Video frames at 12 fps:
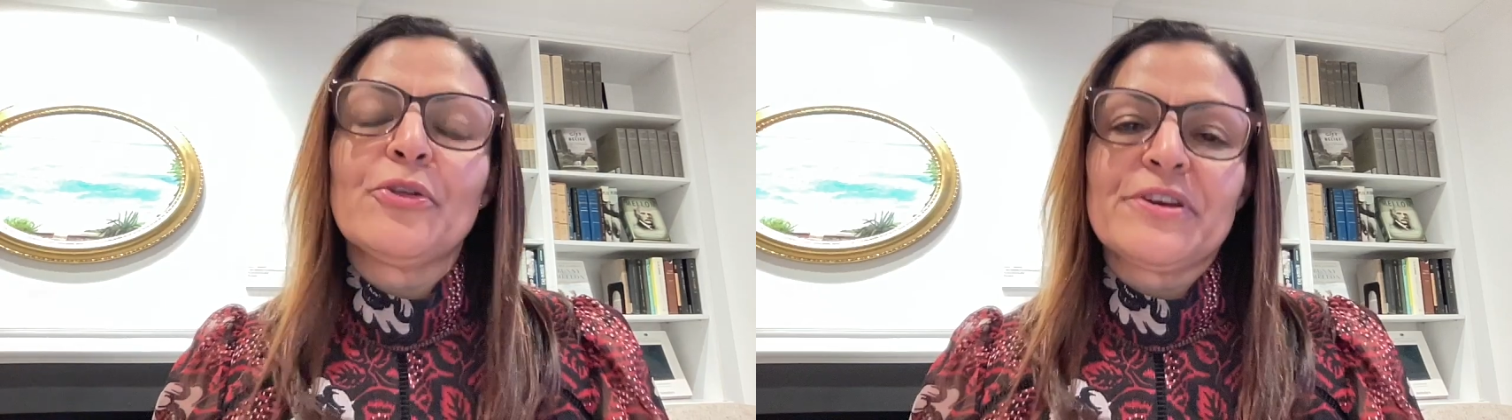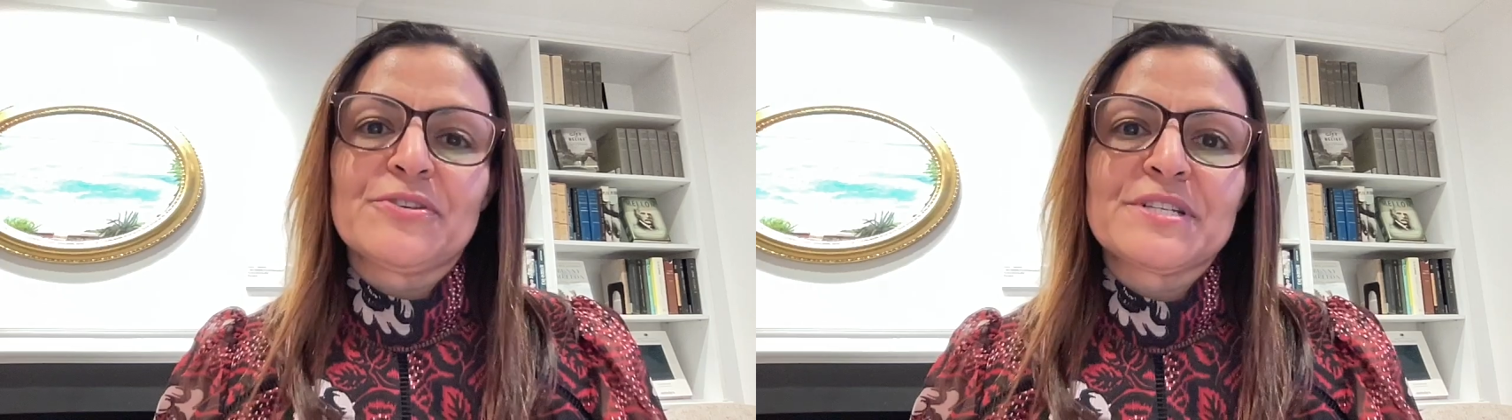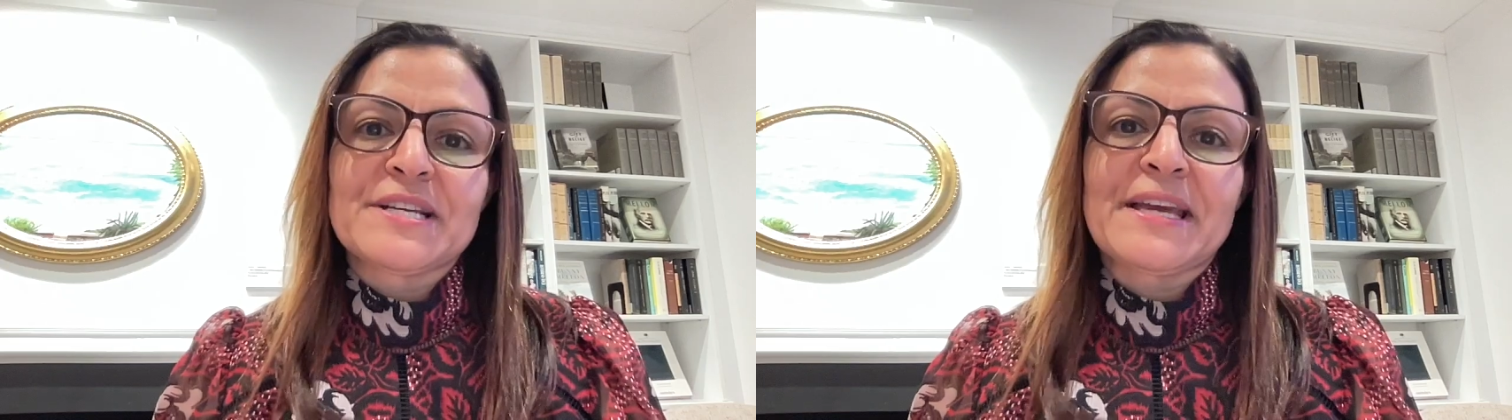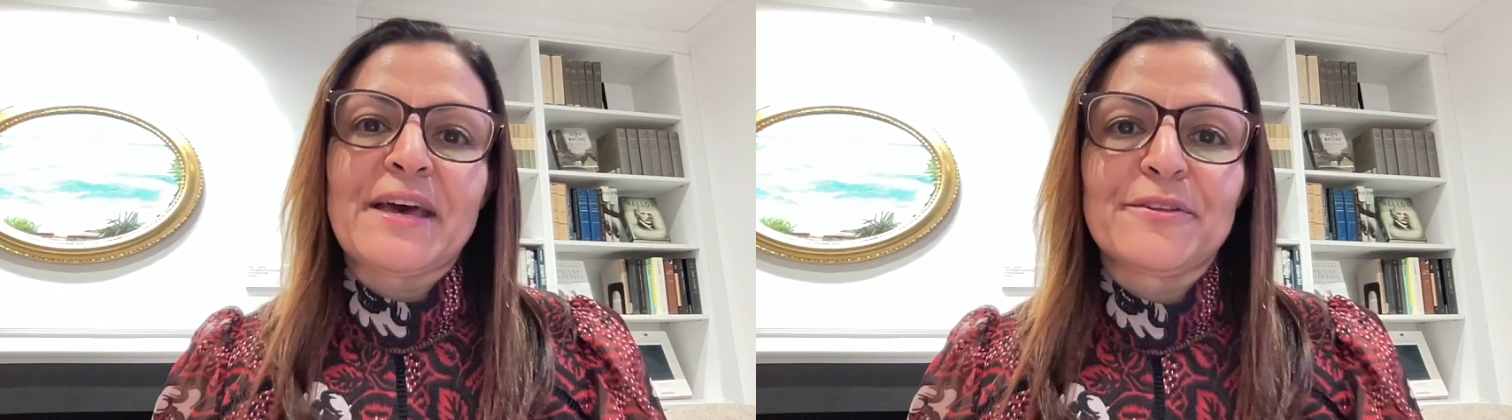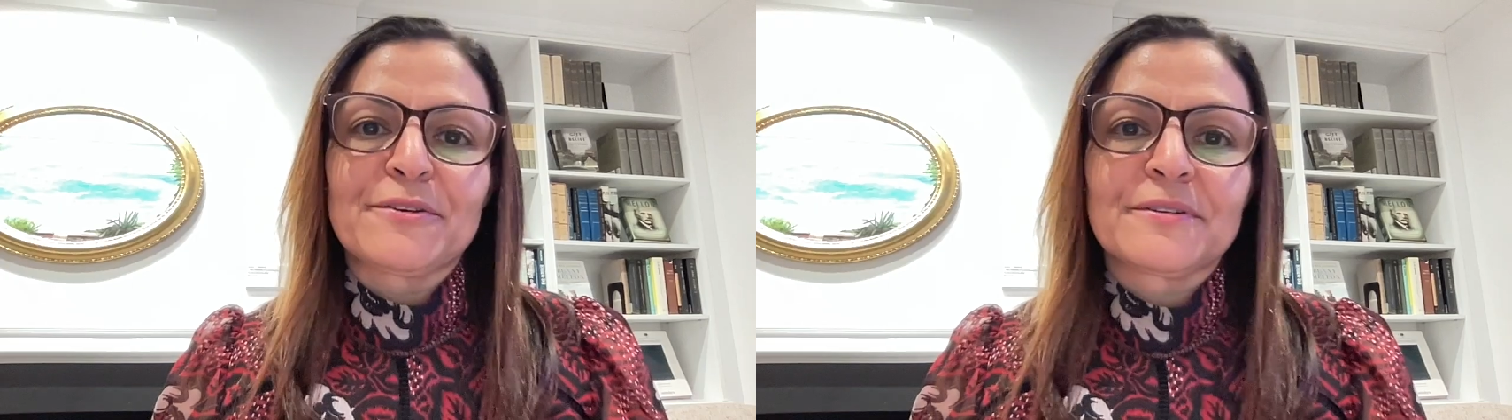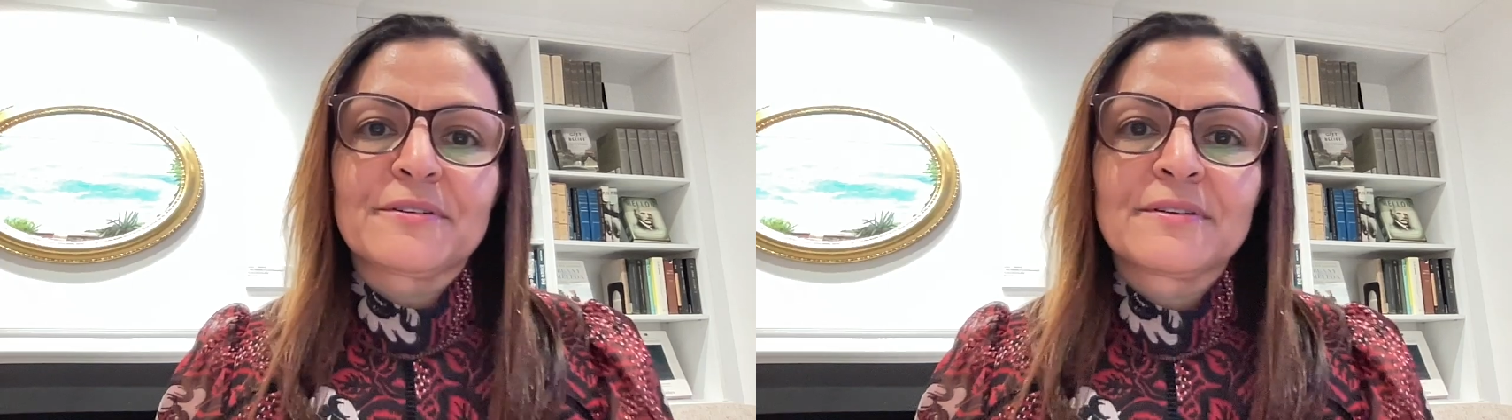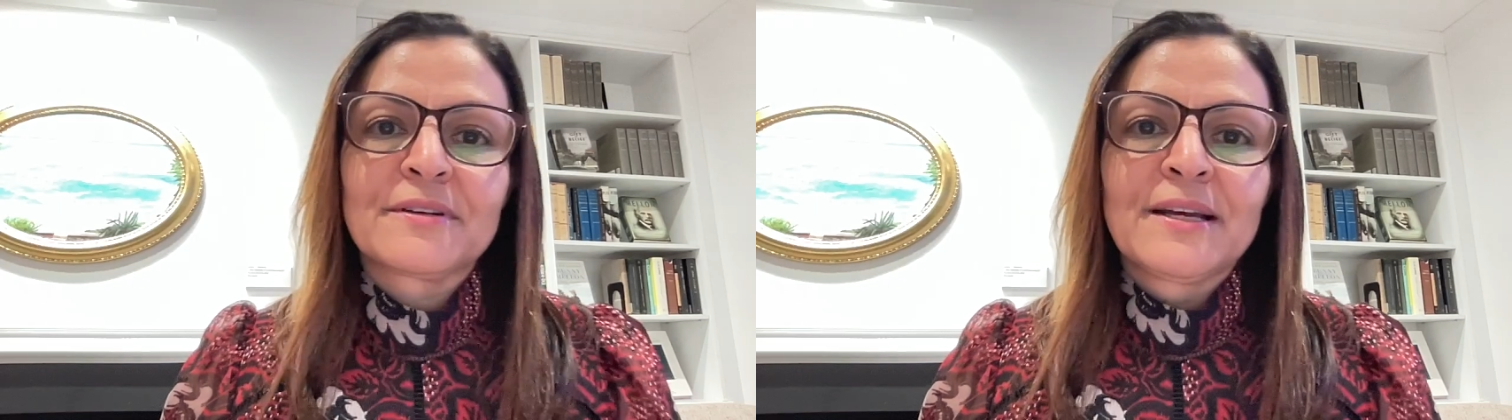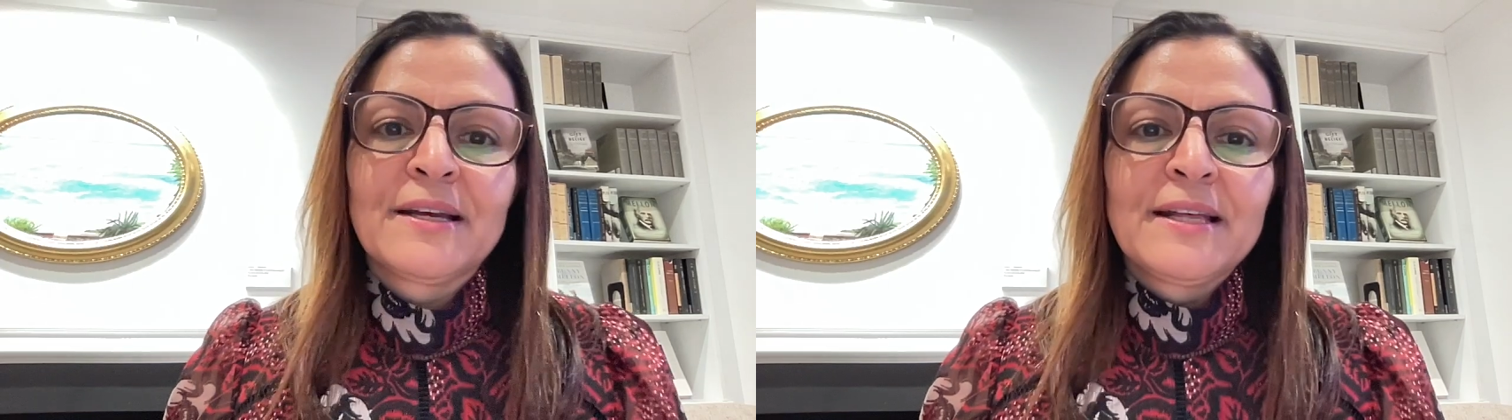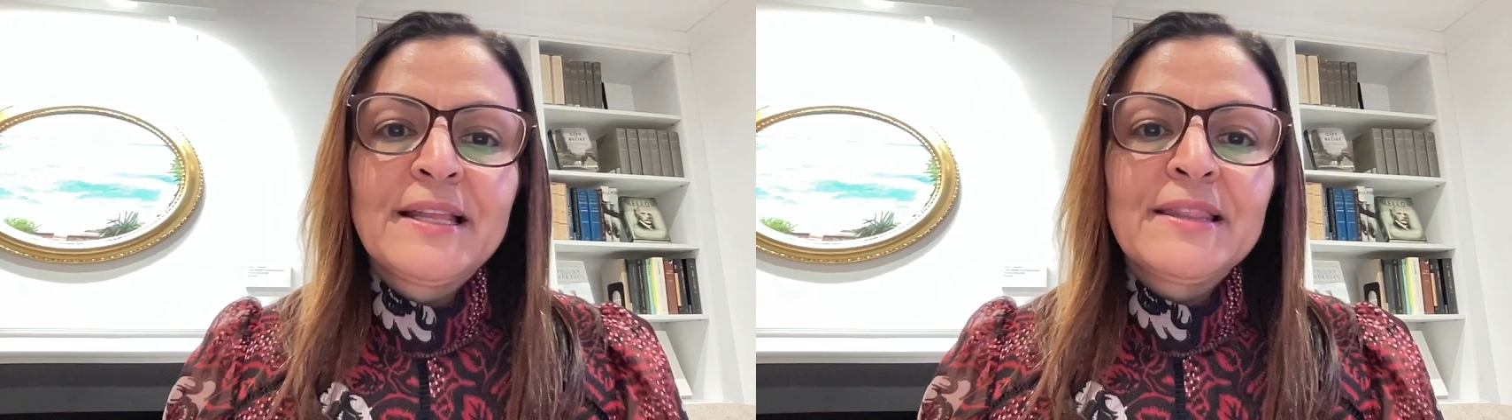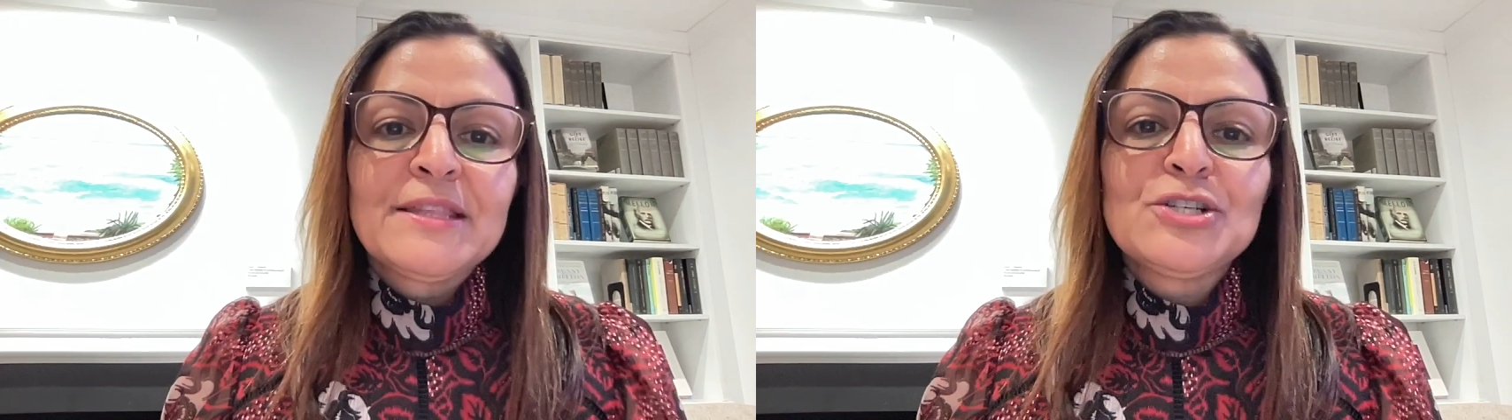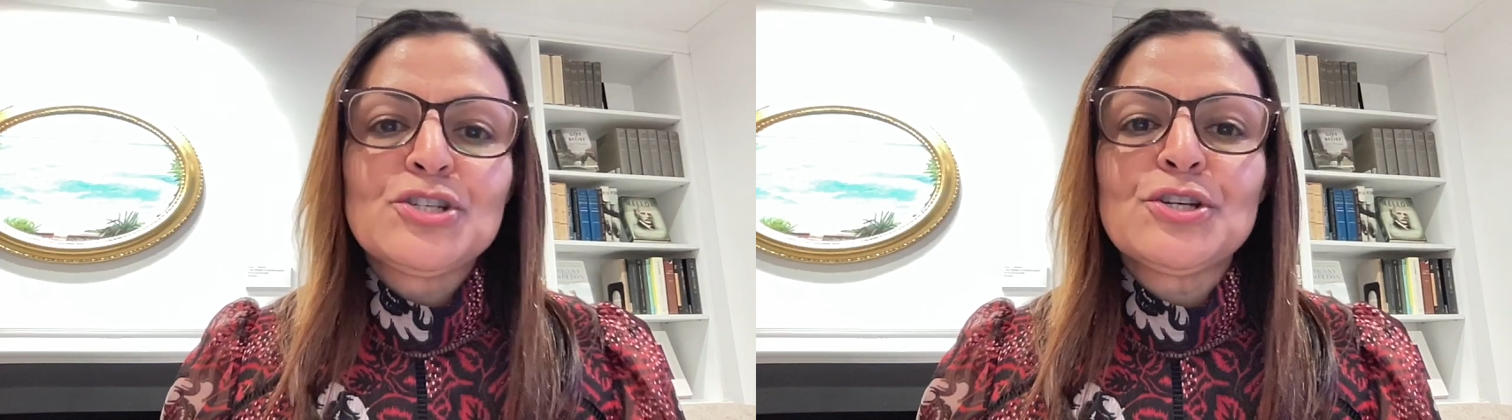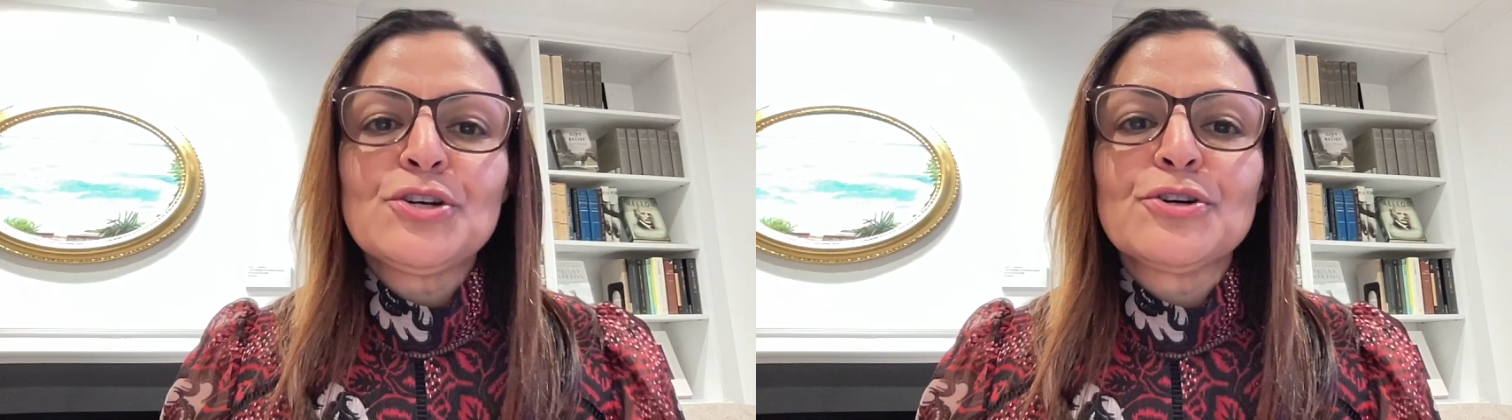there together.
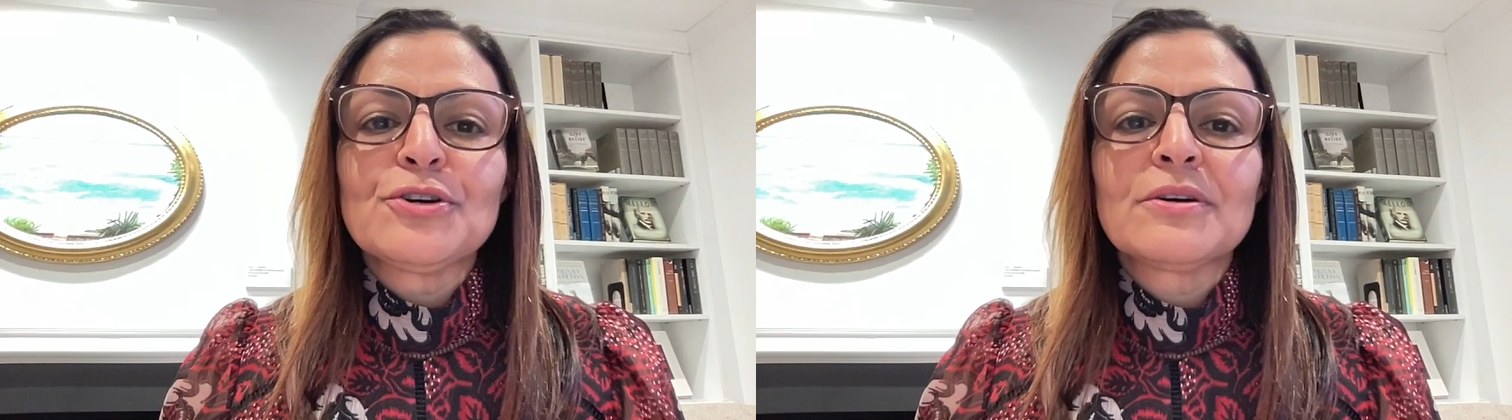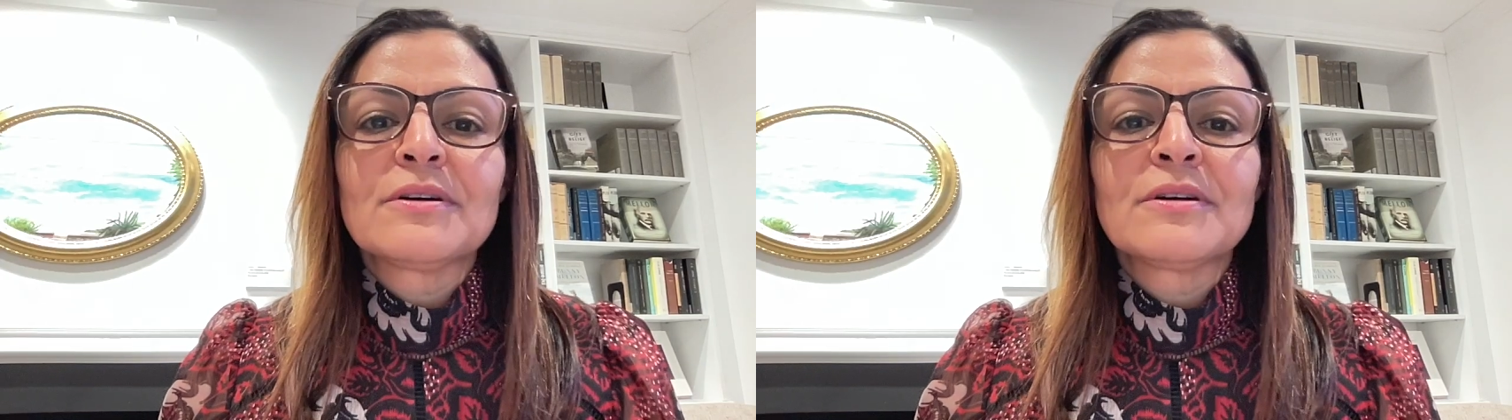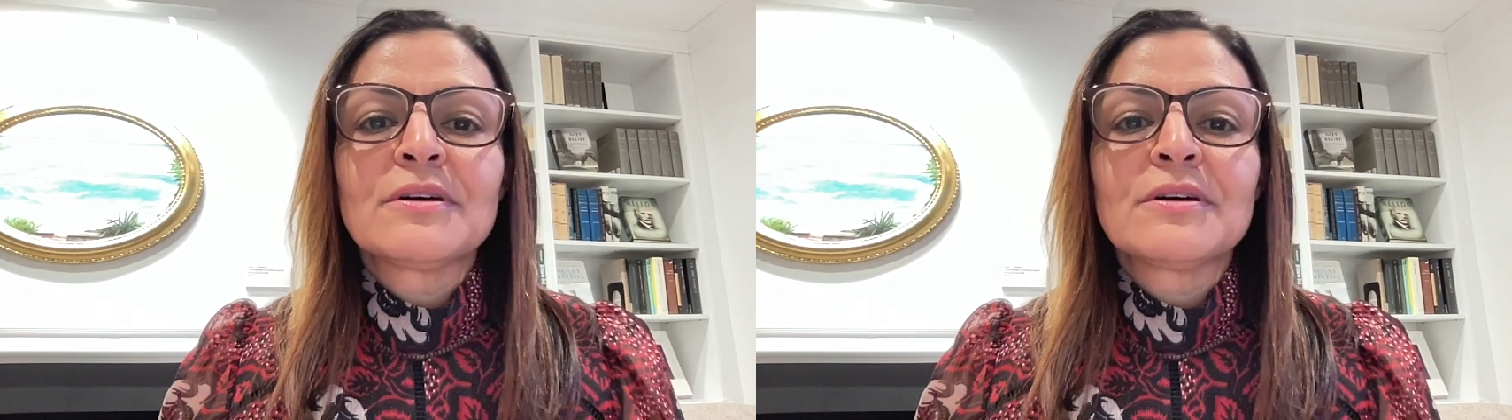This year